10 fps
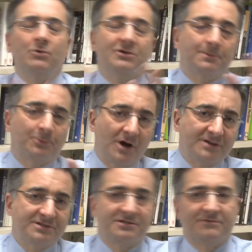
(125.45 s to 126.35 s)
We're in the
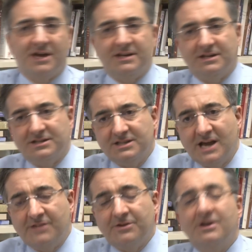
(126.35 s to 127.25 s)
process of getting it
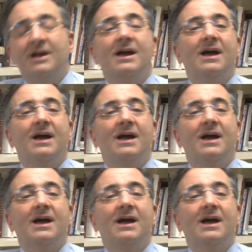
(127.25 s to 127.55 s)
together.